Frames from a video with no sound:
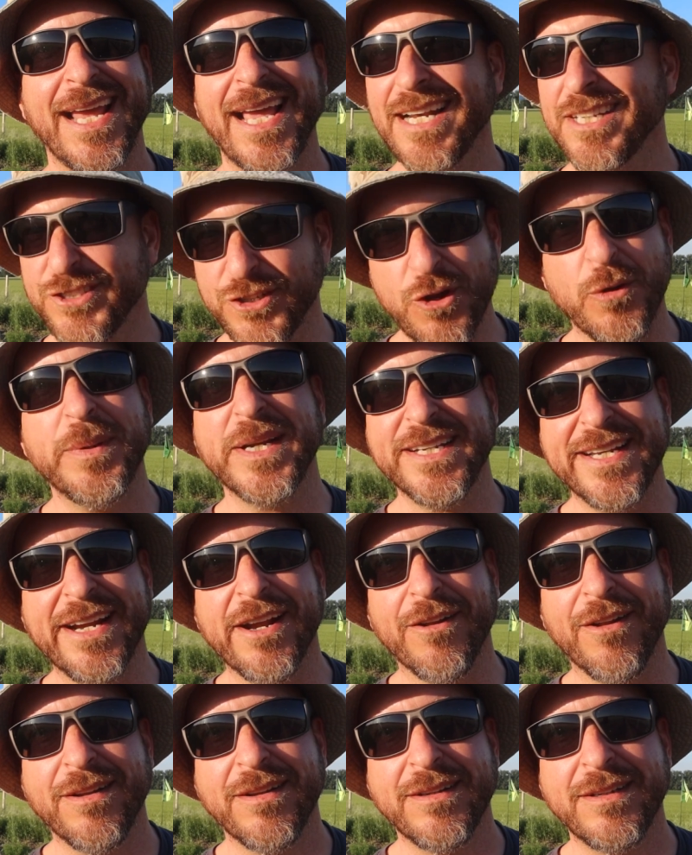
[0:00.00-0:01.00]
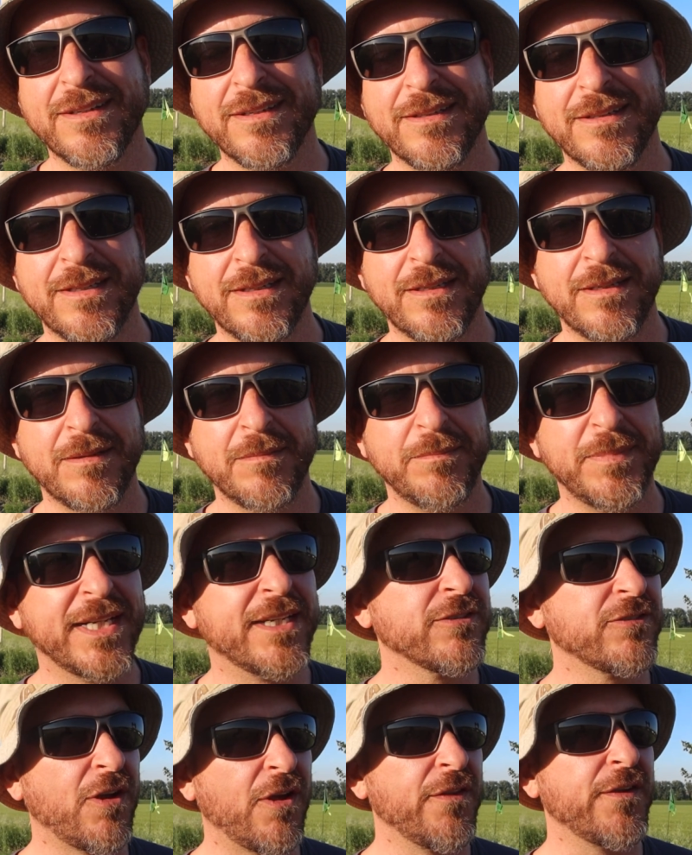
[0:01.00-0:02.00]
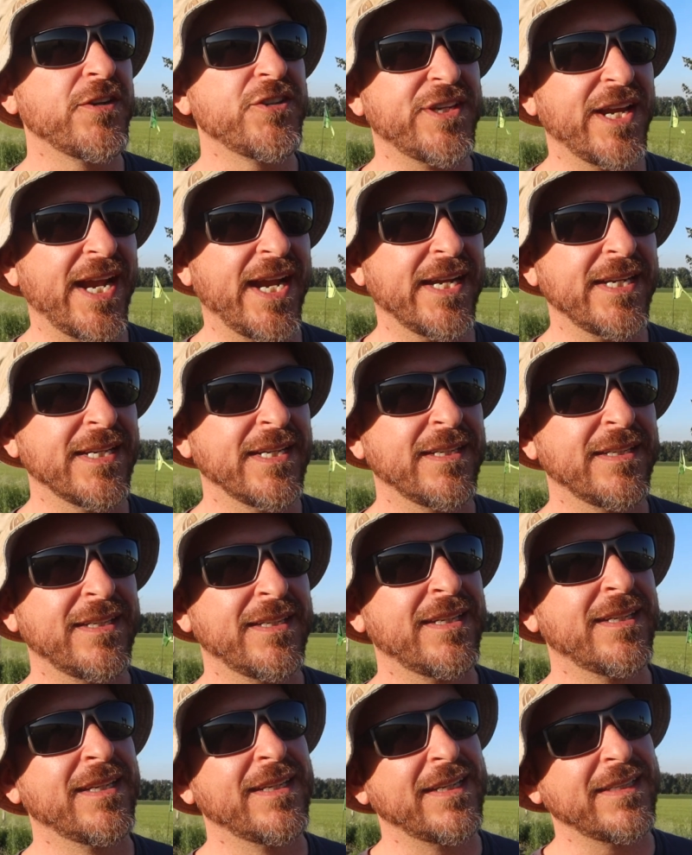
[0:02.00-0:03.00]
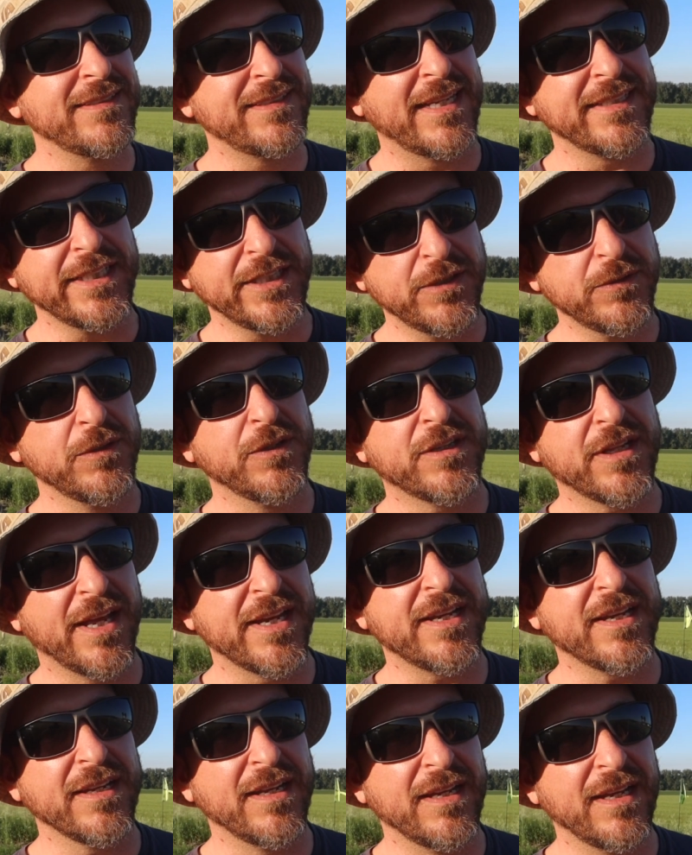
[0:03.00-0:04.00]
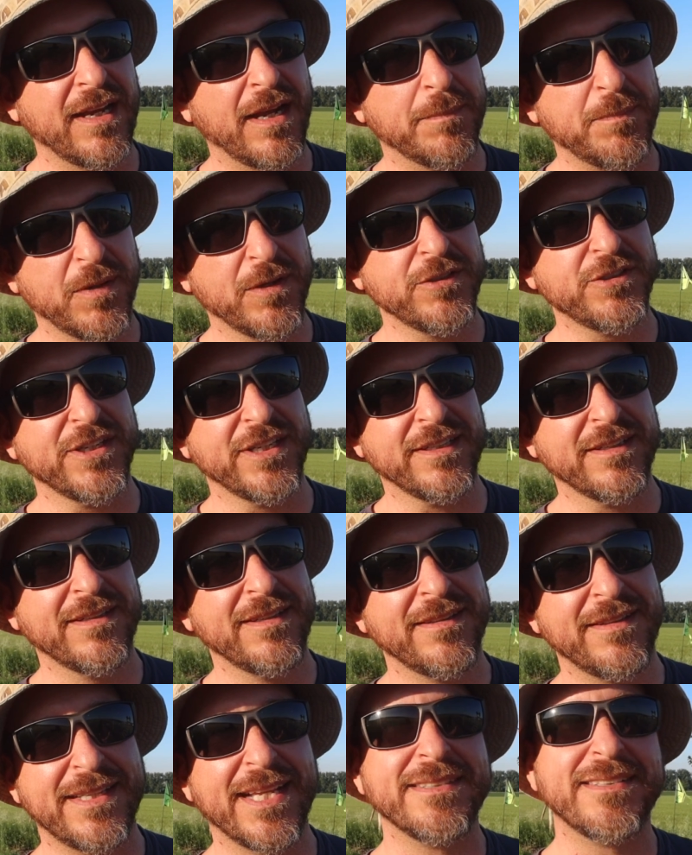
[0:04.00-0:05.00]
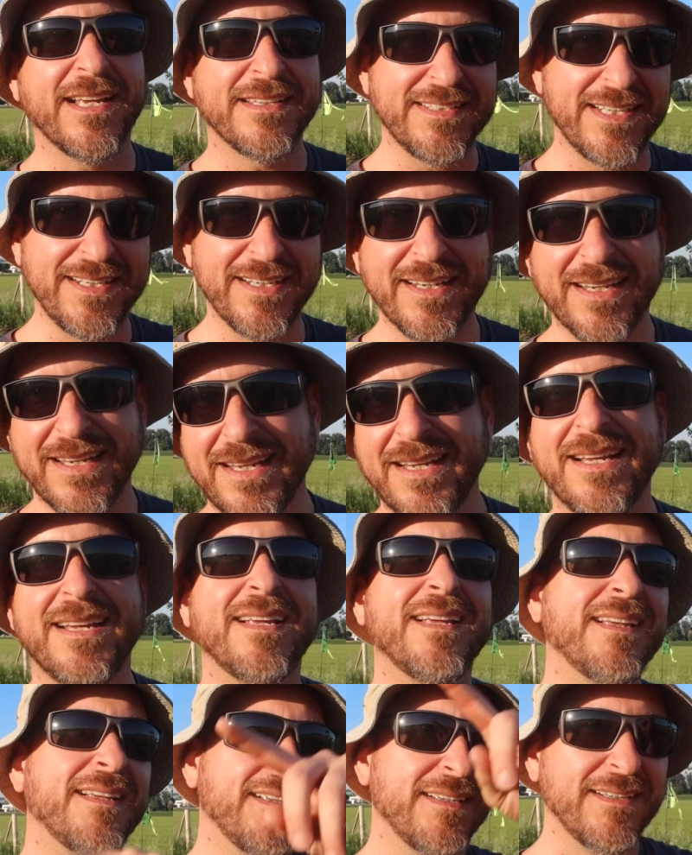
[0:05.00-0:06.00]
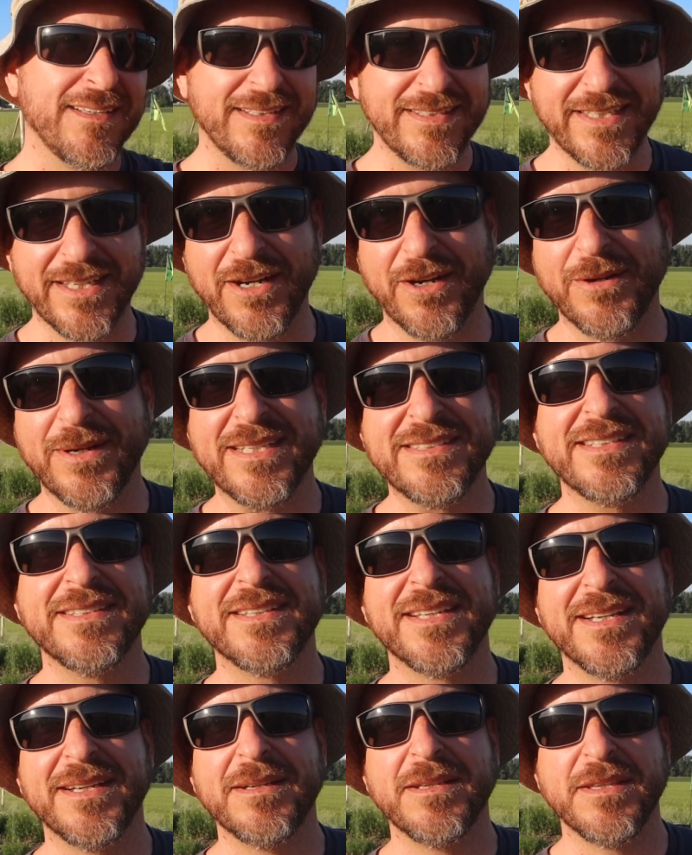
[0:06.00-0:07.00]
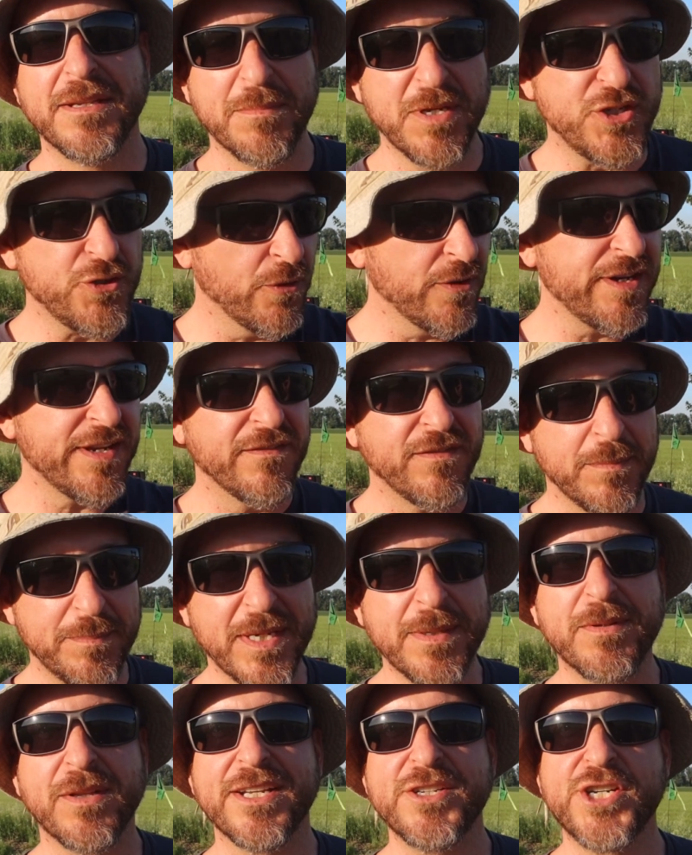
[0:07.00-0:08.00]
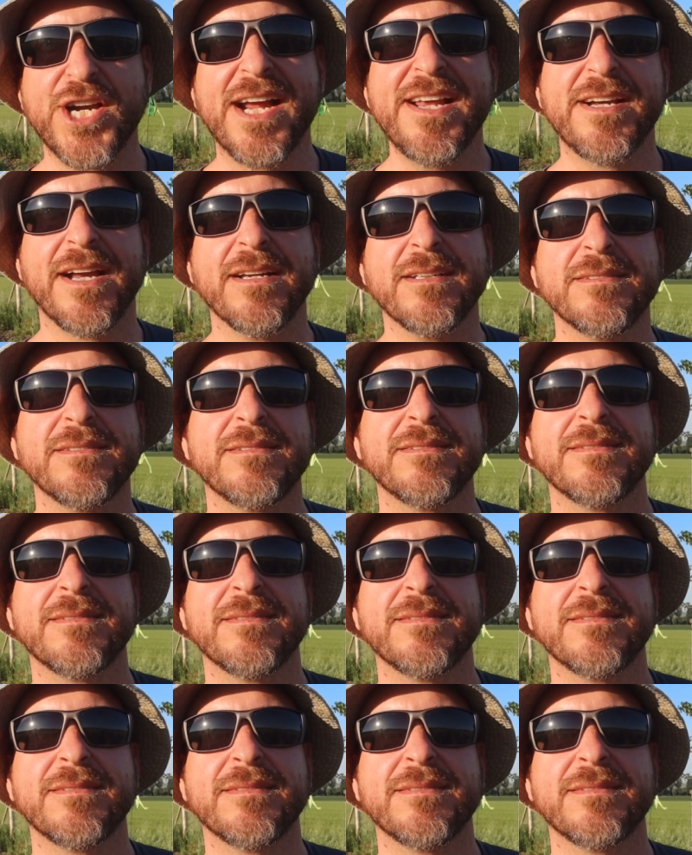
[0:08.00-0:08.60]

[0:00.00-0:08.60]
And it's no big deal. Because all they're saying is that you look like a person that doesn't, you know, isn't the, the majority of the people in China.